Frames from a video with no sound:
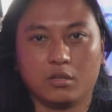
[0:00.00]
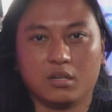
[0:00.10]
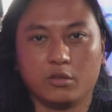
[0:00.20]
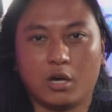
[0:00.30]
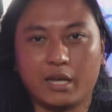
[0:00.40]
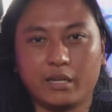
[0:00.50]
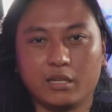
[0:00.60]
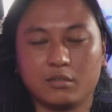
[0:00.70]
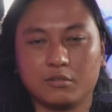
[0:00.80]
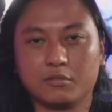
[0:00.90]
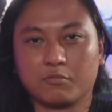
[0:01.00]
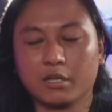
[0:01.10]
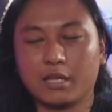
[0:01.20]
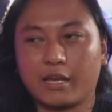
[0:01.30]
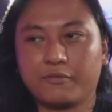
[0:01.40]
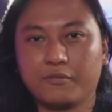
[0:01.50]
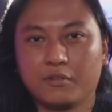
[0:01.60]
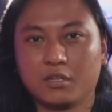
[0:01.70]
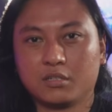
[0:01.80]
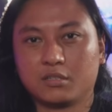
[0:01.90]
Not in real life,
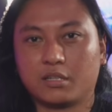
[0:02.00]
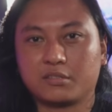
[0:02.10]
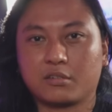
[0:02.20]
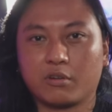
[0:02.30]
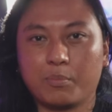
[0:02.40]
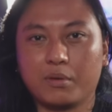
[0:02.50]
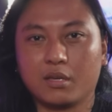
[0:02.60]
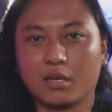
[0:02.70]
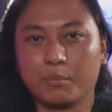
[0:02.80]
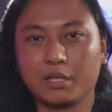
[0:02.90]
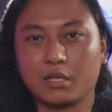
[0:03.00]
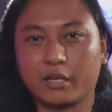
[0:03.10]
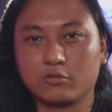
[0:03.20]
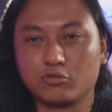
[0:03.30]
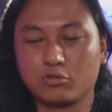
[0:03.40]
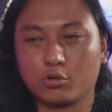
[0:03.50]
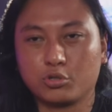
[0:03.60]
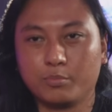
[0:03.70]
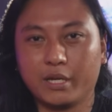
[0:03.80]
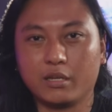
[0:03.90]
that's creepy. I mean like in
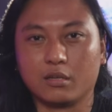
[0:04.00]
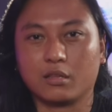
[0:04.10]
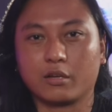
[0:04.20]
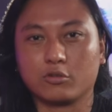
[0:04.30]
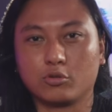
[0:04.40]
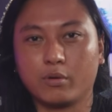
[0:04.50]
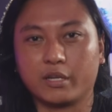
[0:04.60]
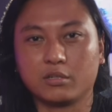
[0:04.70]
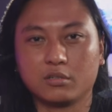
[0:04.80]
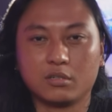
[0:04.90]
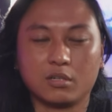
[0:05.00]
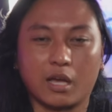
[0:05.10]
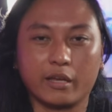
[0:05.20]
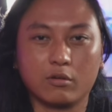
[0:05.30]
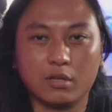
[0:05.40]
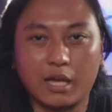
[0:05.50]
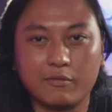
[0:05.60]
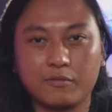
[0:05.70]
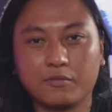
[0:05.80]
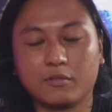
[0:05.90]
social media, like on Twitch. I go
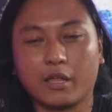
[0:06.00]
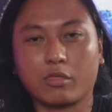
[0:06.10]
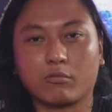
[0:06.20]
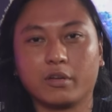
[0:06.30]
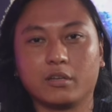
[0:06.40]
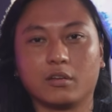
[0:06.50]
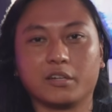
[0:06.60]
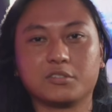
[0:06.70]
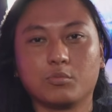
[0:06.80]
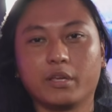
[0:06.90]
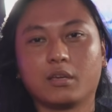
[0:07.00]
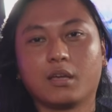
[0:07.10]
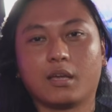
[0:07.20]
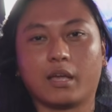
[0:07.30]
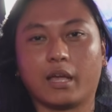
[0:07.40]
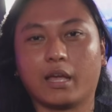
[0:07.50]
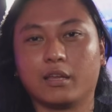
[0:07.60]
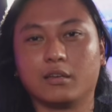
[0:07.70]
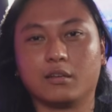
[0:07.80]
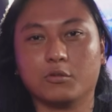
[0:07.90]
live like 3 nights a week,
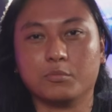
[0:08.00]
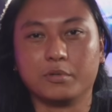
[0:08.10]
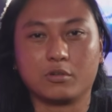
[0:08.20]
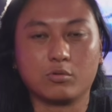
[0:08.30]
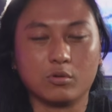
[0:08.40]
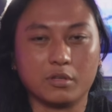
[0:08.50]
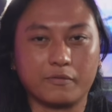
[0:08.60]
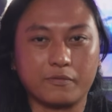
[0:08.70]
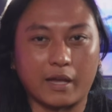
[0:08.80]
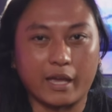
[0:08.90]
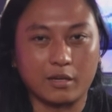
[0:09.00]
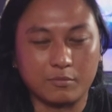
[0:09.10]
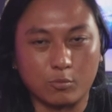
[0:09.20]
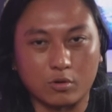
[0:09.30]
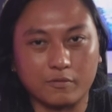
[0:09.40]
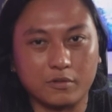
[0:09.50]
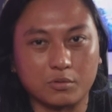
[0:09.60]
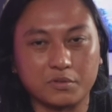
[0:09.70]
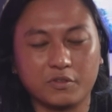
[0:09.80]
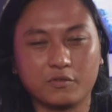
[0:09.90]
and it would be cool if I had more
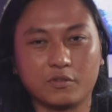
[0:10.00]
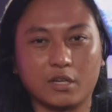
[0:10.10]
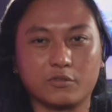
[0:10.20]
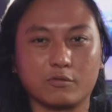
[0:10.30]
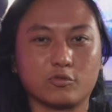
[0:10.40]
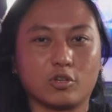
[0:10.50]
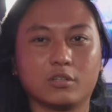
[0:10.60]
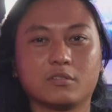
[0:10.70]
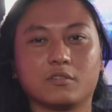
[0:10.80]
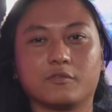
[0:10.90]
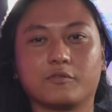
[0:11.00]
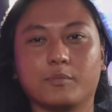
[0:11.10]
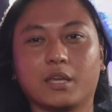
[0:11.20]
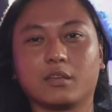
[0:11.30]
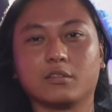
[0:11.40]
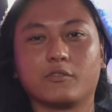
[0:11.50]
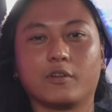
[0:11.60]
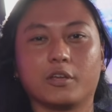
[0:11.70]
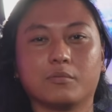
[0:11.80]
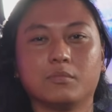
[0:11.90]
viewers as a result of making this
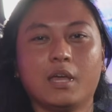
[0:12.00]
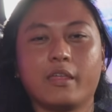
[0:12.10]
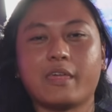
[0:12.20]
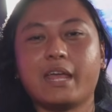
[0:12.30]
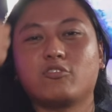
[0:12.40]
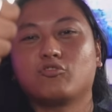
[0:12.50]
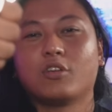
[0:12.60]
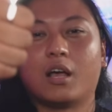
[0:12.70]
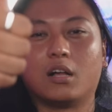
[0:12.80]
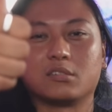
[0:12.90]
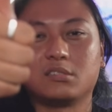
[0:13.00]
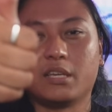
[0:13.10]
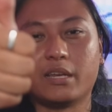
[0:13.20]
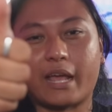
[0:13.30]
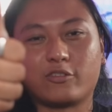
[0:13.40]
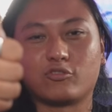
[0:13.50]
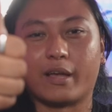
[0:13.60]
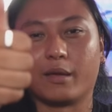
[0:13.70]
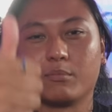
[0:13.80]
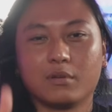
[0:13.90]
video. Thanks, I'll see you next
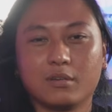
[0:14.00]
time.